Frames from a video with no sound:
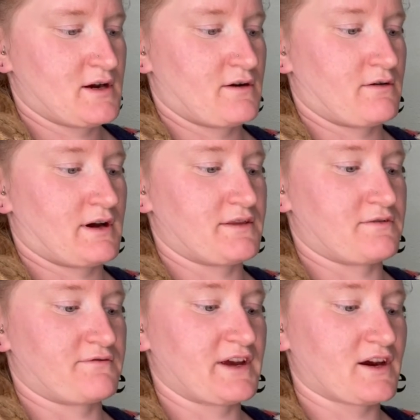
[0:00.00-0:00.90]
or other
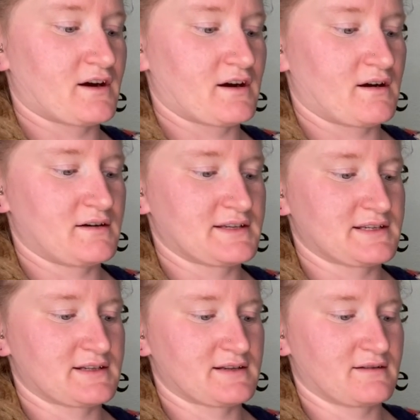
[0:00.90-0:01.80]
fingers.